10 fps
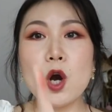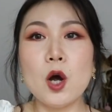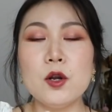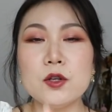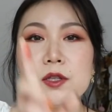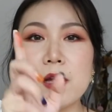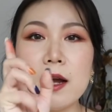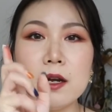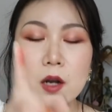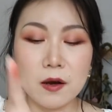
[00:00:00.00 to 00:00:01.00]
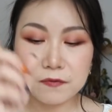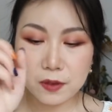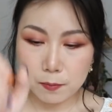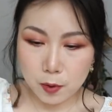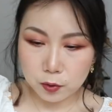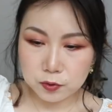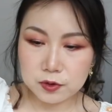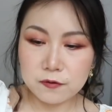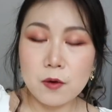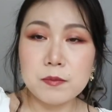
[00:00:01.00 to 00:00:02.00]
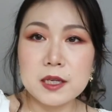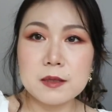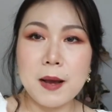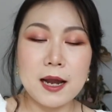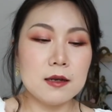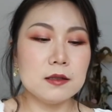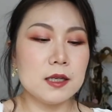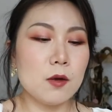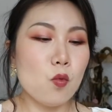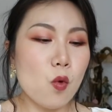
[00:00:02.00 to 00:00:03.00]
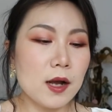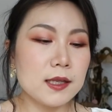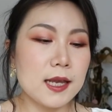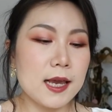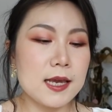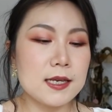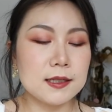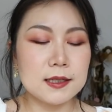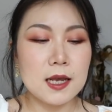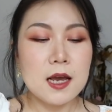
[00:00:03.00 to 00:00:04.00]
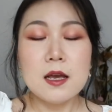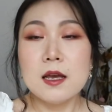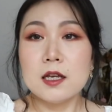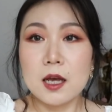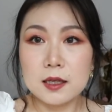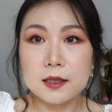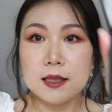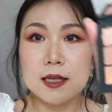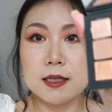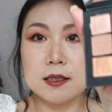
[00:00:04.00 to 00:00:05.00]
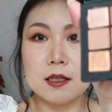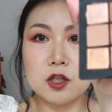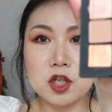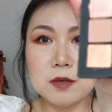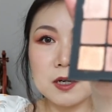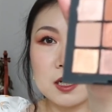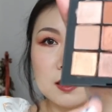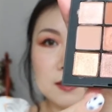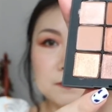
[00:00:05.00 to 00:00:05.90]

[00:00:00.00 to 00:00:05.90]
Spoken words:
colors I love the most from this palette, one is this shimmer color.